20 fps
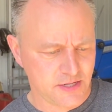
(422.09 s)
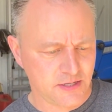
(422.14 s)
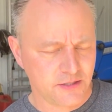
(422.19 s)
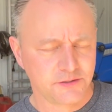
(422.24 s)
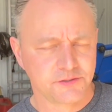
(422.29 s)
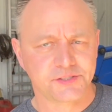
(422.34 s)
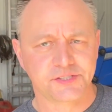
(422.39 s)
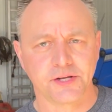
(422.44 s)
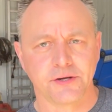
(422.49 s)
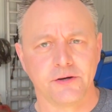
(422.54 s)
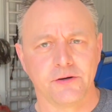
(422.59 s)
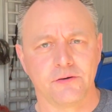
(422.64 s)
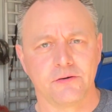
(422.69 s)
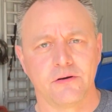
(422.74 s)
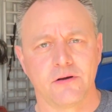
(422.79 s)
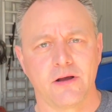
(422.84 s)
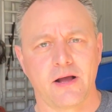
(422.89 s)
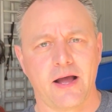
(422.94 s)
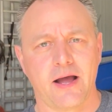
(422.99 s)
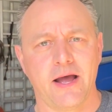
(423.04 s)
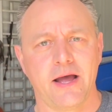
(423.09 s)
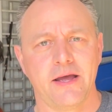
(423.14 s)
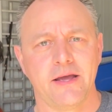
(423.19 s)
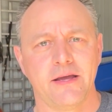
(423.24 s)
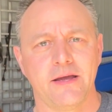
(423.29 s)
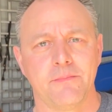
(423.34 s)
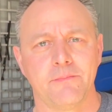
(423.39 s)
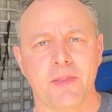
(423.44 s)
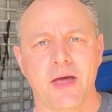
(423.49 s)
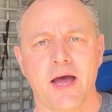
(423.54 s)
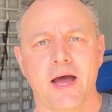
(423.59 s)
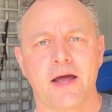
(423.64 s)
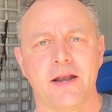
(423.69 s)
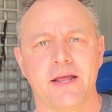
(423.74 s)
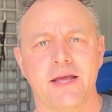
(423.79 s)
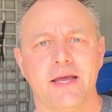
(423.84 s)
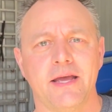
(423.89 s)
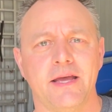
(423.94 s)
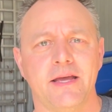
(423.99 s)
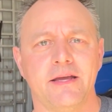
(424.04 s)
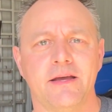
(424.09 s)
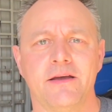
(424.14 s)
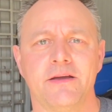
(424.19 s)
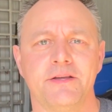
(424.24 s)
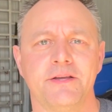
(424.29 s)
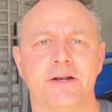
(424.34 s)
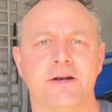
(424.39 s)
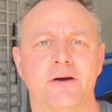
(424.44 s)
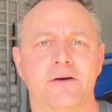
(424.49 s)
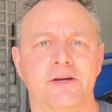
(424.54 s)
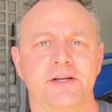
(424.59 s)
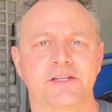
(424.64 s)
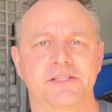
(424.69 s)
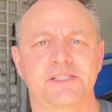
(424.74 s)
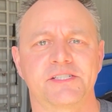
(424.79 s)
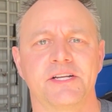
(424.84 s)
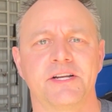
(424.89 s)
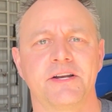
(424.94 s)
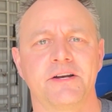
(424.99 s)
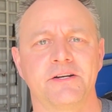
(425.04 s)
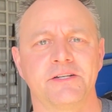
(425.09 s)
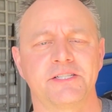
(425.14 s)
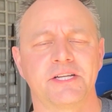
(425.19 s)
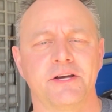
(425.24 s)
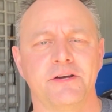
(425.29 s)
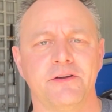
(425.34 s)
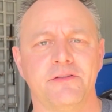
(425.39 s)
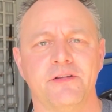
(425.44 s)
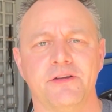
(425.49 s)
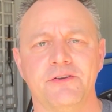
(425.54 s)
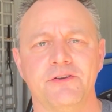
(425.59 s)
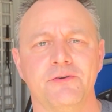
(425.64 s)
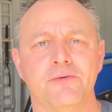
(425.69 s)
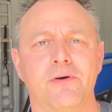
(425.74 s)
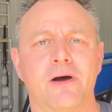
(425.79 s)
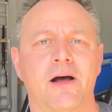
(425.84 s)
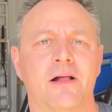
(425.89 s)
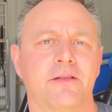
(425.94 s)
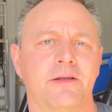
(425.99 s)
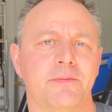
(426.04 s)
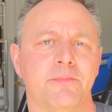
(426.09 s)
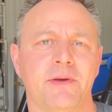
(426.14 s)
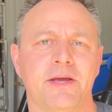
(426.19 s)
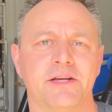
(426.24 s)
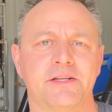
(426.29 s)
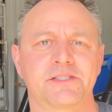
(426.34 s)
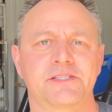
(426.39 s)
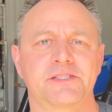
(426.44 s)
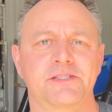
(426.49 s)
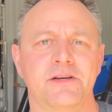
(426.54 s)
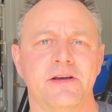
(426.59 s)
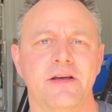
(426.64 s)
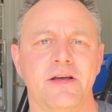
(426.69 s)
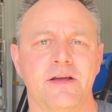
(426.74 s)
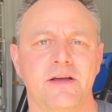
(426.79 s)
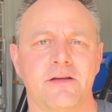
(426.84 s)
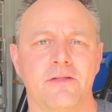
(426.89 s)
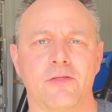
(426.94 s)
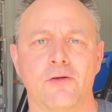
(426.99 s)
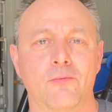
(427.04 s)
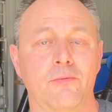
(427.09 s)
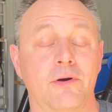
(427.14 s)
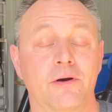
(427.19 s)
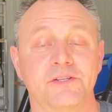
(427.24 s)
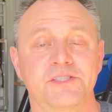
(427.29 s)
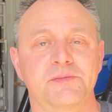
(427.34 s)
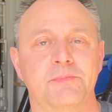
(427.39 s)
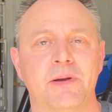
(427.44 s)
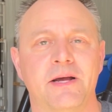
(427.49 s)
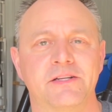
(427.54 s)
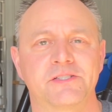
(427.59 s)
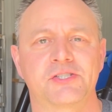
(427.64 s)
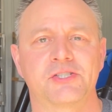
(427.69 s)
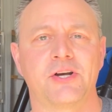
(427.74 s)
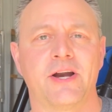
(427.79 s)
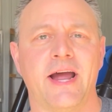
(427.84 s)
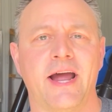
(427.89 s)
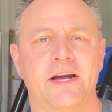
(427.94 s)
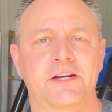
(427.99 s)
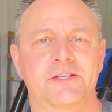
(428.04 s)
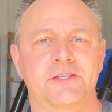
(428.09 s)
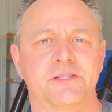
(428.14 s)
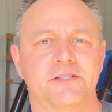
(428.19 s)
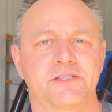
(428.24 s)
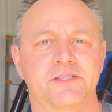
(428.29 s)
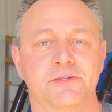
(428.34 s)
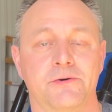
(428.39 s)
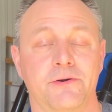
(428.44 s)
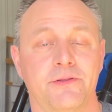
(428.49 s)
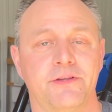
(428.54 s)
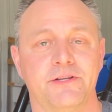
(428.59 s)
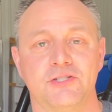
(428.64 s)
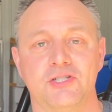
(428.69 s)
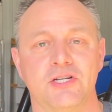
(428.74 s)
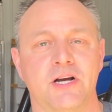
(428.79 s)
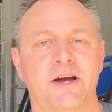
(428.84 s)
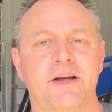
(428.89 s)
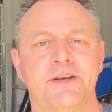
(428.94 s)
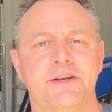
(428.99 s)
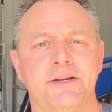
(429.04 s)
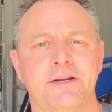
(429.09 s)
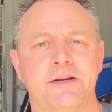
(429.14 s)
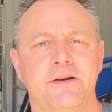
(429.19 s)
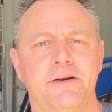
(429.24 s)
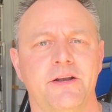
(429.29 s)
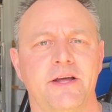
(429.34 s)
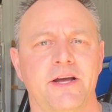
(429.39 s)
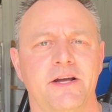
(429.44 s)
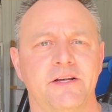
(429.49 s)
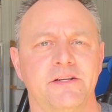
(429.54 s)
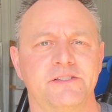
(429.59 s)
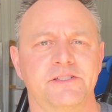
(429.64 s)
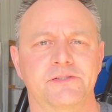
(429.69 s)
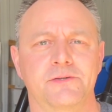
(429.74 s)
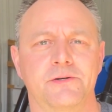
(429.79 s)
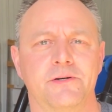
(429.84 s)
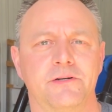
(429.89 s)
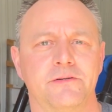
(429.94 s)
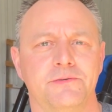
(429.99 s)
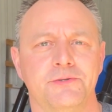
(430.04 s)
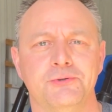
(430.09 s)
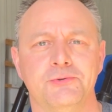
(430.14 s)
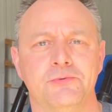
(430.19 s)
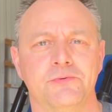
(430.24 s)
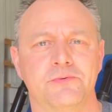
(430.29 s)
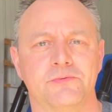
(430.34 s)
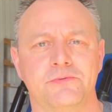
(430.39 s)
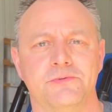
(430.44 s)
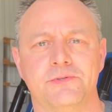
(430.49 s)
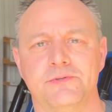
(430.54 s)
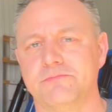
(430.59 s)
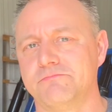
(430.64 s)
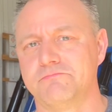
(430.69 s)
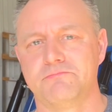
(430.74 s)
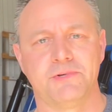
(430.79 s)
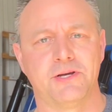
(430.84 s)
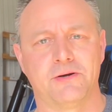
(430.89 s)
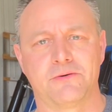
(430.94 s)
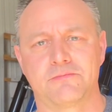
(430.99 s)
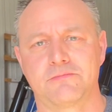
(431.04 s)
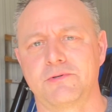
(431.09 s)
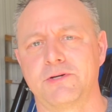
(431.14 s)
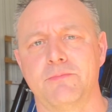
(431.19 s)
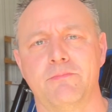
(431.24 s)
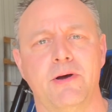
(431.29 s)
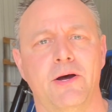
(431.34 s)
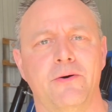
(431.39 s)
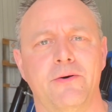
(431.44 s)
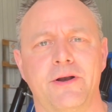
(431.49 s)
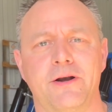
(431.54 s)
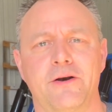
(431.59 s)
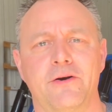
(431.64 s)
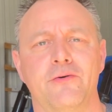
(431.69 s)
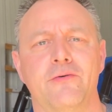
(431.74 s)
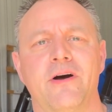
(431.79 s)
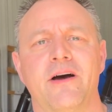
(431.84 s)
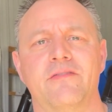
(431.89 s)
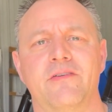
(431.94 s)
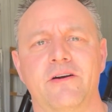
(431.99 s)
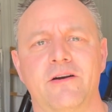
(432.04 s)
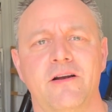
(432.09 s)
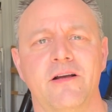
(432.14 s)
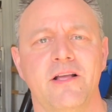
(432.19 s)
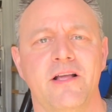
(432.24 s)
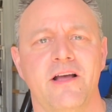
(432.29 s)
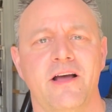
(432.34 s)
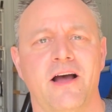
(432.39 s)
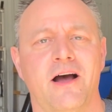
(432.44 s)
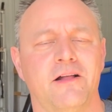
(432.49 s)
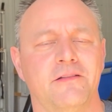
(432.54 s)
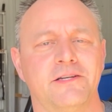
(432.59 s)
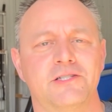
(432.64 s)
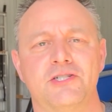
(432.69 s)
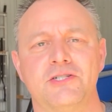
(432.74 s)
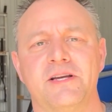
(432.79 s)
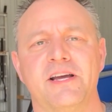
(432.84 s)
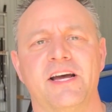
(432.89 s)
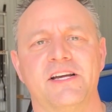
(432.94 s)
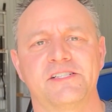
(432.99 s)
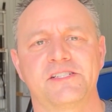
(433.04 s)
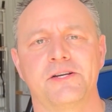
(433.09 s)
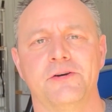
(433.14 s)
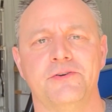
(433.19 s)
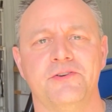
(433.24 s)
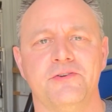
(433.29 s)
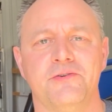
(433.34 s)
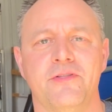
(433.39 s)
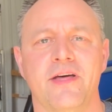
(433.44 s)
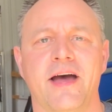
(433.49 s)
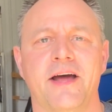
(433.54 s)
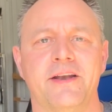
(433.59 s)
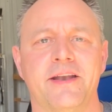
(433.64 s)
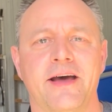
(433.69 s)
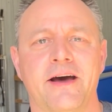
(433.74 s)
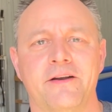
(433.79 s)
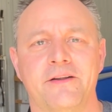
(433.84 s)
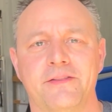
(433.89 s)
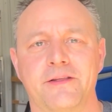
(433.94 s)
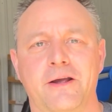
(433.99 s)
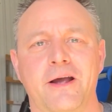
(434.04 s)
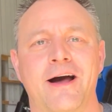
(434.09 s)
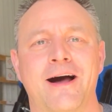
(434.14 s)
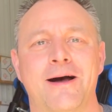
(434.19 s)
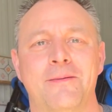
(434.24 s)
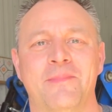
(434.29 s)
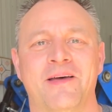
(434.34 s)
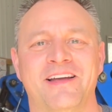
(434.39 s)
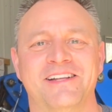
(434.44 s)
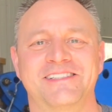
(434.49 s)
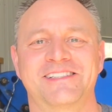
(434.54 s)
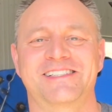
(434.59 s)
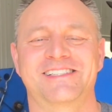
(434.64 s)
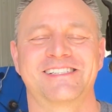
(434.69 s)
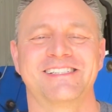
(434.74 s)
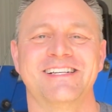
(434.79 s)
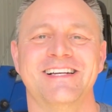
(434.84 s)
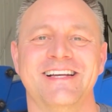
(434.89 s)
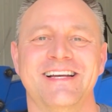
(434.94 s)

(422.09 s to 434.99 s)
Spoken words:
So I am not going to sit here and tell you that New Holland makes the world's best tractors, or that John Deere does, or Kubota or whoever. I'll let you guys go do that down in the comments.